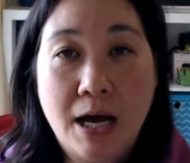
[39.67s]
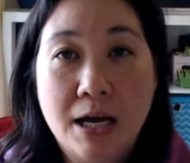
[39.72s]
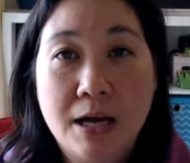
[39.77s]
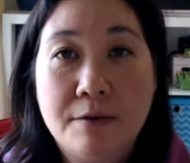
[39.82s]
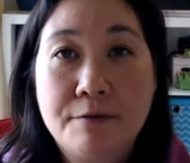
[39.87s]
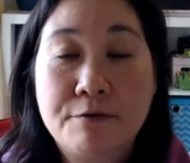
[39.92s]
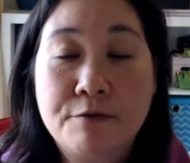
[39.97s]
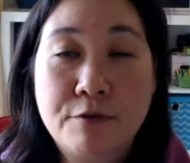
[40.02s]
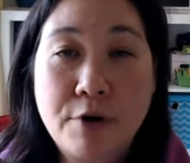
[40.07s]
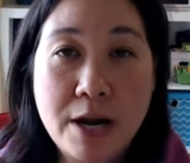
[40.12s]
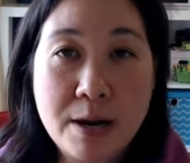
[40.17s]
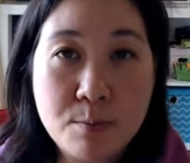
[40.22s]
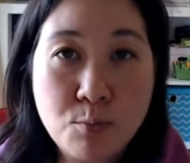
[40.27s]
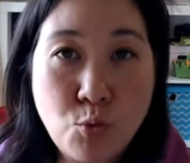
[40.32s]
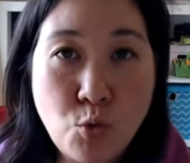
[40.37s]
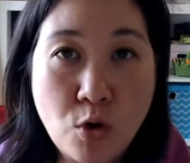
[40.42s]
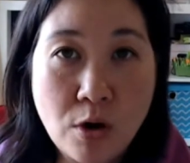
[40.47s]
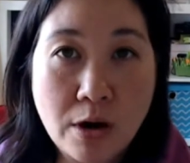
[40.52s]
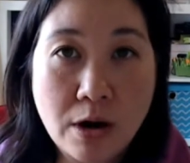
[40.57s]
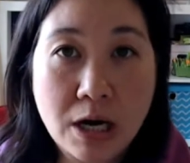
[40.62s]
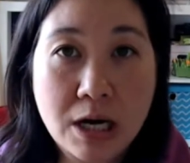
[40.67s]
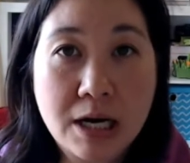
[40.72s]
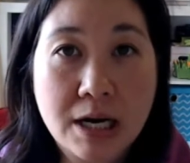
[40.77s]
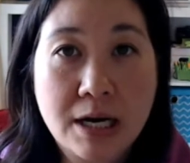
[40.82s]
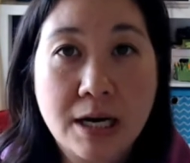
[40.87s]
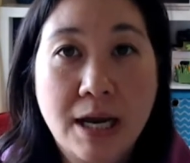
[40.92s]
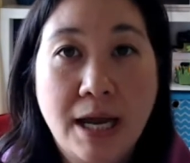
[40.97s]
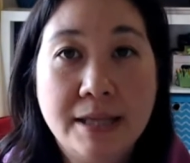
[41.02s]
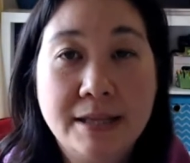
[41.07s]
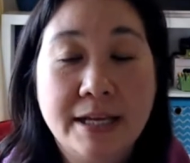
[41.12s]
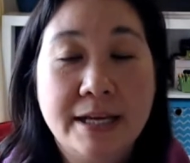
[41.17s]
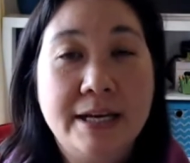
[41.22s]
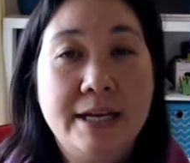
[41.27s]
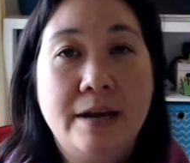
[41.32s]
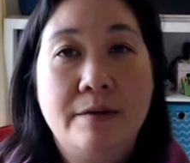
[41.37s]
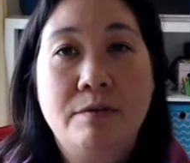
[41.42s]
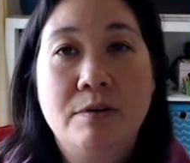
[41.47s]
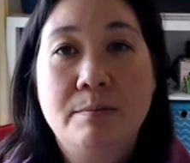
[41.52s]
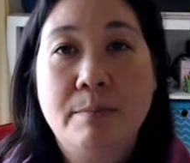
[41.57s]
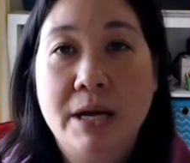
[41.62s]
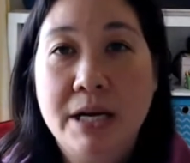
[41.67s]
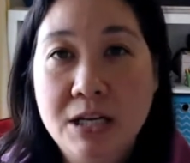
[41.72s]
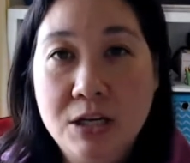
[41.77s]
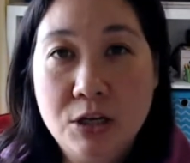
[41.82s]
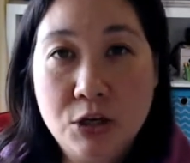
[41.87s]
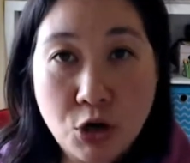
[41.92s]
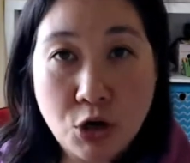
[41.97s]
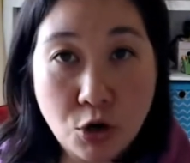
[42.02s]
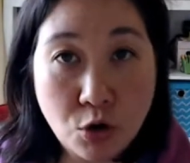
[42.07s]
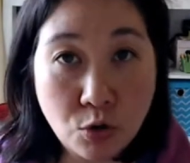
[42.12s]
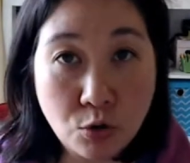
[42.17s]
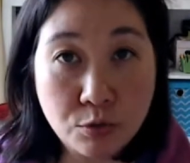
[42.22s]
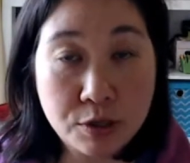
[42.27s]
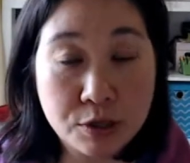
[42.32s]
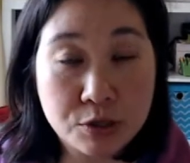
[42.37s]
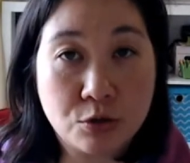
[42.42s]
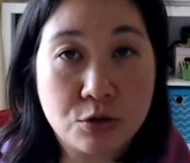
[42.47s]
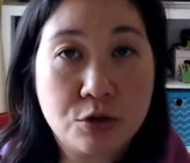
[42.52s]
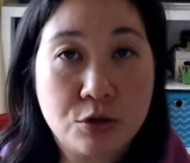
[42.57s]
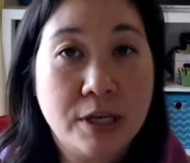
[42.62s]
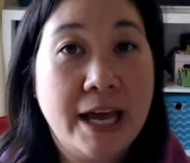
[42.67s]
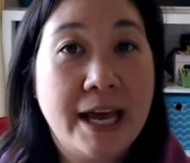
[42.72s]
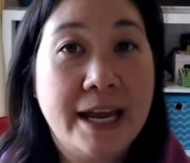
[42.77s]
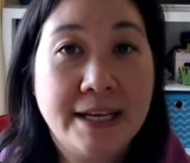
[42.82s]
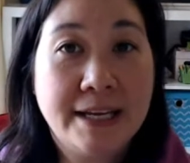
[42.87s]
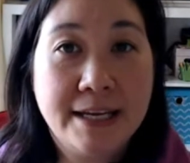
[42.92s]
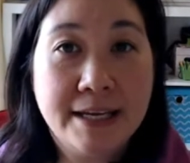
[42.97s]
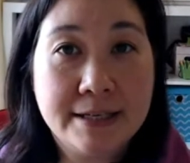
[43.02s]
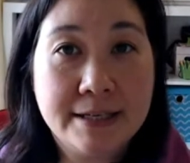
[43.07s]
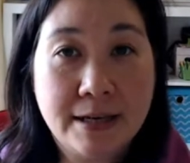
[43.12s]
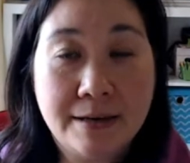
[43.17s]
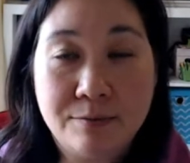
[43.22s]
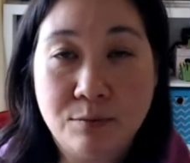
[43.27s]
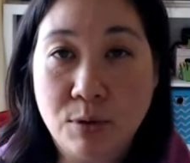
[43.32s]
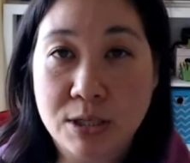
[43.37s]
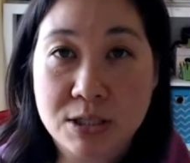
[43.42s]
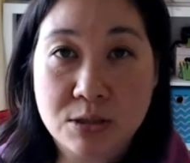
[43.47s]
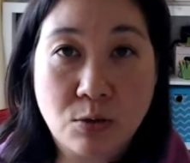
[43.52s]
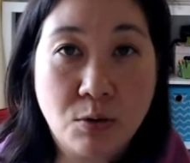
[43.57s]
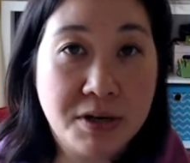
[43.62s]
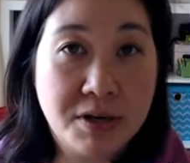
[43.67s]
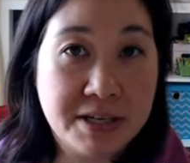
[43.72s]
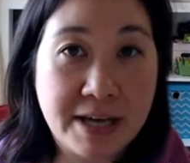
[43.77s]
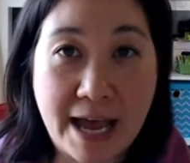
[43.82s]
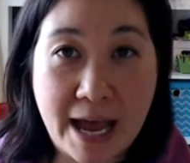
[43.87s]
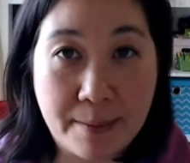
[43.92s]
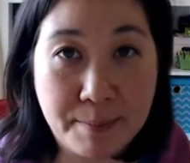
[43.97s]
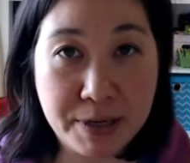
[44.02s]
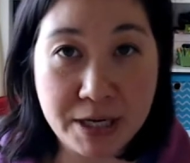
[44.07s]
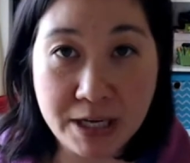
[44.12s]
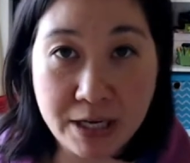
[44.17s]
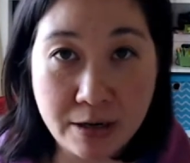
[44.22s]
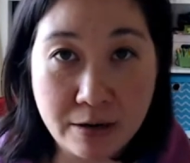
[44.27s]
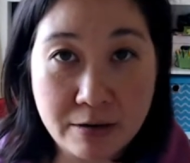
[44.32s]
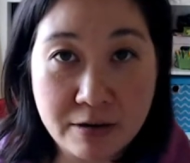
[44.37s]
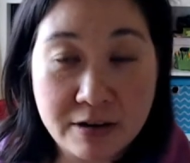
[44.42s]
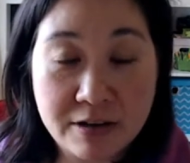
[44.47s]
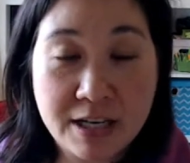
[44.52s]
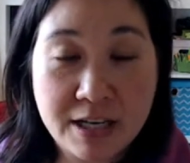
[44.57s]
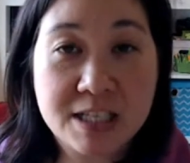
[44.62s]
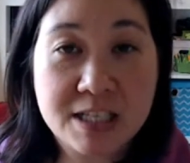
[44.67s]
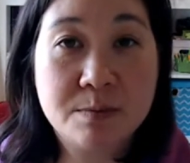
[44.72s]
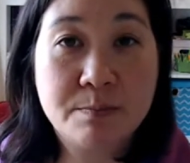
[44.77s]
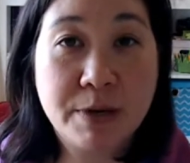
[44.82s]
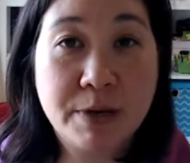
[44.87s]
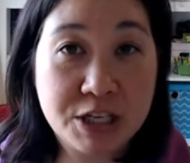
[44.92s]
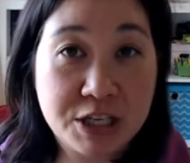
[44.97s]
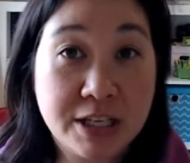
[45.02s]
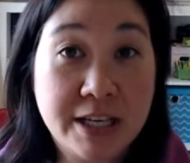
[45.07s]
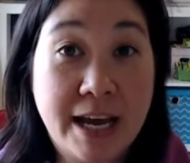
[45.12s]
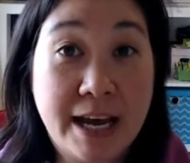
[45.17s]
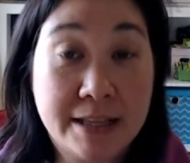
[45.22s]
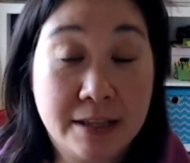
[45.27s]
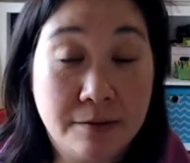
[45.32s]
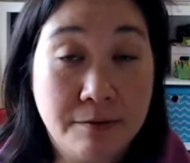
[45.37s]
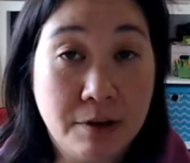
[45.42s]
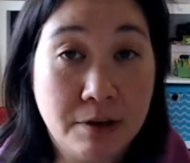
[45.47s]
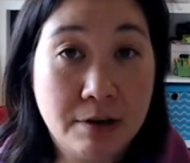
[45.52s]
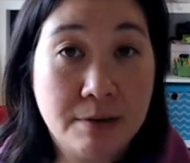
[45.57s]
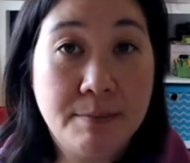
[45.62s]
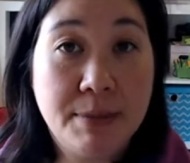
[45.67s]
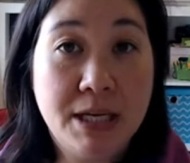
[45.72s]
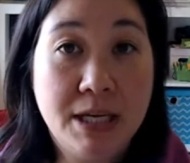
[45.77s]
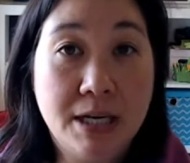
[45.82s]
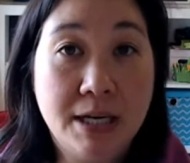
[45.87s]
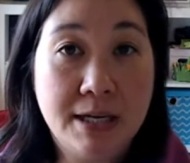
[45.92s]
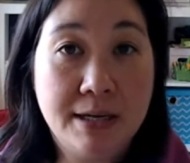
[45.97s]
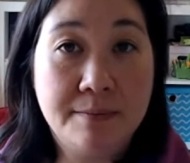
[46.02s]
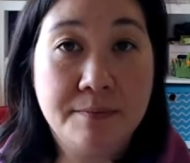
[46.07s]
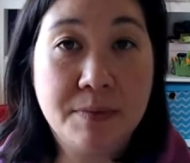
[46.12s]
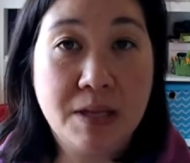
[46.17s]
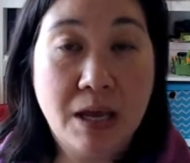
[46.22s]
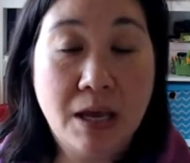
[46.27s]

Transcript: framework and letting everybody know the social etiquette of what's going to happen here, especially at the very beginning.